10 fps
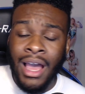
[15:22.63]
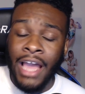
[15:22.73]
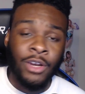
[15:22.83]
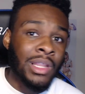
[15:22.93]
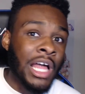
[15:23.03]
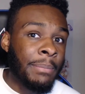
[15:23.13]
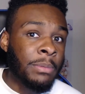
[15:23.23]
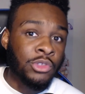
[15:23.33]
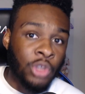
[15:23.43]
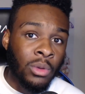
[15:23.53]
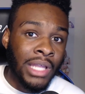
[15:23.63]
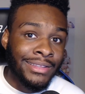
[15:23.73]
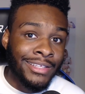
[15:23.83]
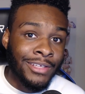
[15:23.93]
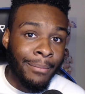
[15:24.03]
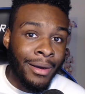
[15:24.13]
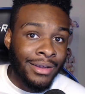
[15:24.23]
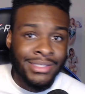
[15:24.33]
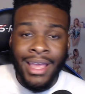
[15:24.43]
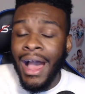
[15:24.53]
I know a lot of people don't like the Young
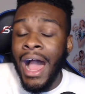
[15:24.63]
Bucks.